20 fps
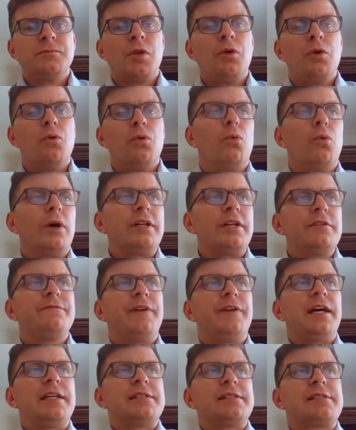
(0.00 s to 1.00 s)
What
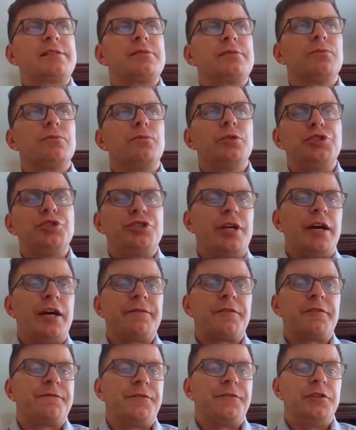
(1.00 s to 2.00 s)
advice would you
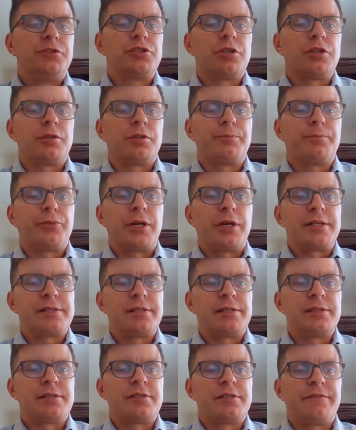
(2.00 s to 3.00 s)
have for future
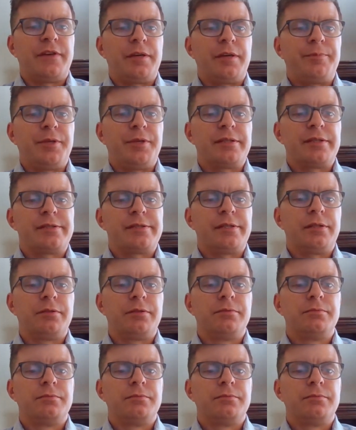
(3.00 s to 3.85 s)
presidents of APSE?